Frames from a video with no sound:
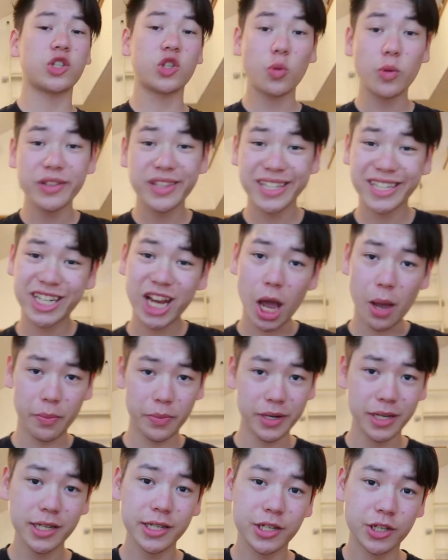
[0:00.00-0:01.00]
So what the
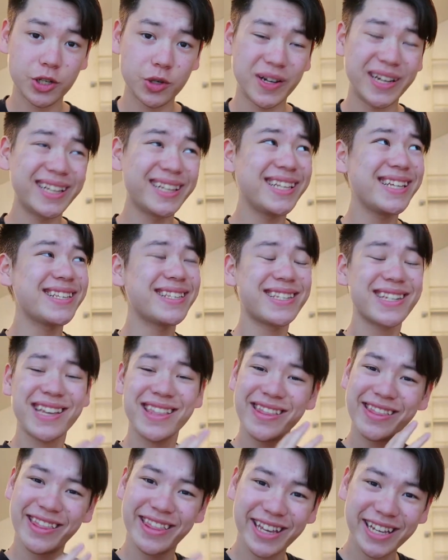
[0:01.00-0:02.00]
Japanese do, at least
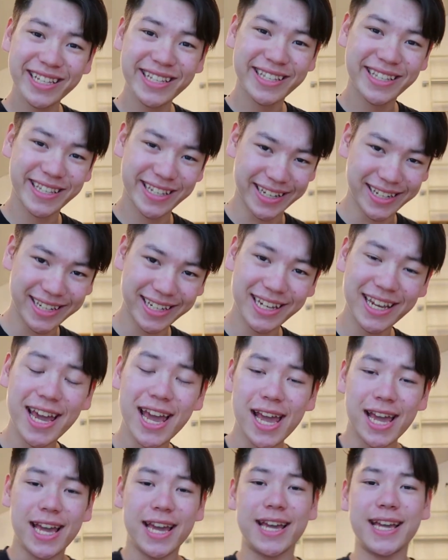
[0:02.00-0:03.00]
in this city,
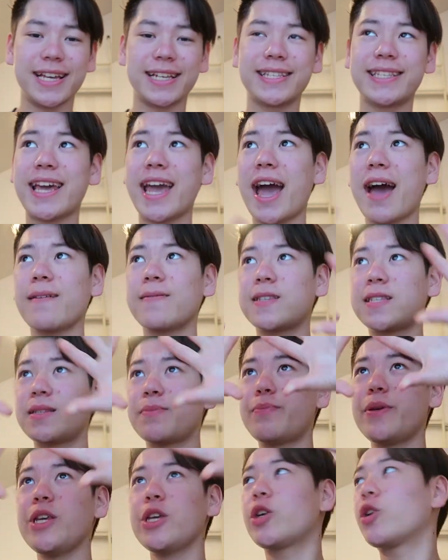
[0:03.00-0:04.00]
is they have
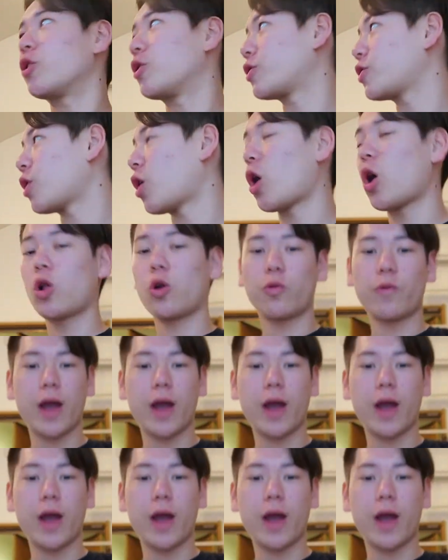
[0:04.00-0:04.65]
speakers all